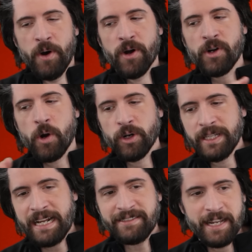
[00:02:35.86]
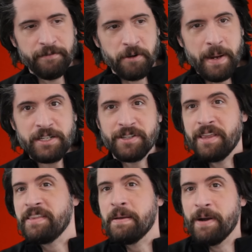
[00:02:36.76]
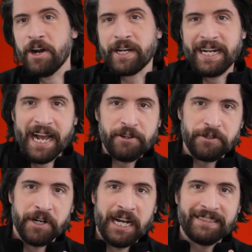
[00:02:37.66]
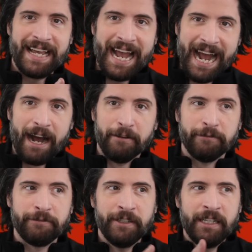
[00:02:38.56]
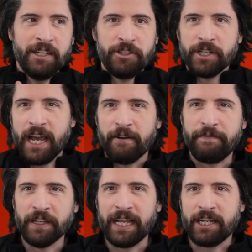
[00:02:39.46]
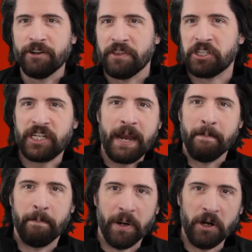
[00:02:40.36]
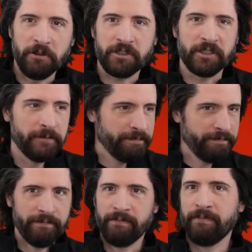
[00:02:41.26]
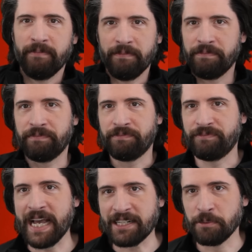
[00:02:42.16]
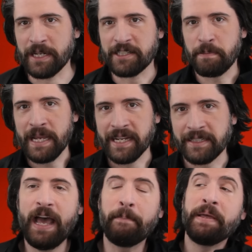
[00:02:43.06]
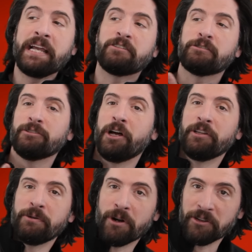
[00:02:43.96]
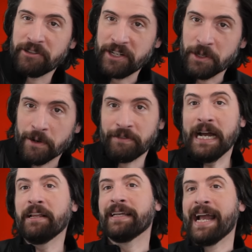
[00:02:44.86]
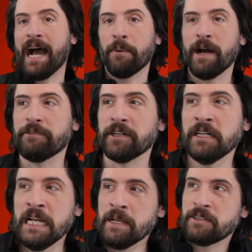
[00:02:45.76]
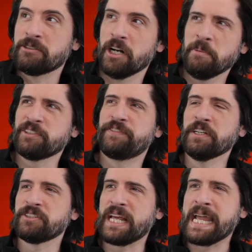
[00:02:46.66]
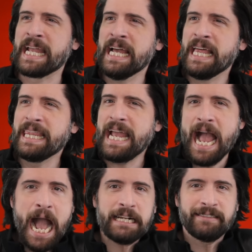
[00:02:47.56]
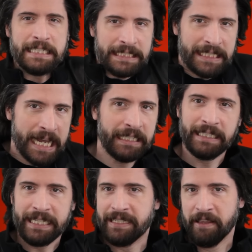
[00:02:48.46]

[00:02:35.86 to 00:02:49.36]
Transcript: more or less information than the American astronauts have, so you kind of feel like you're in the same boat, that's when it's peak. That peak slowly rolls into a valley, however, because it almost feels like they accidentally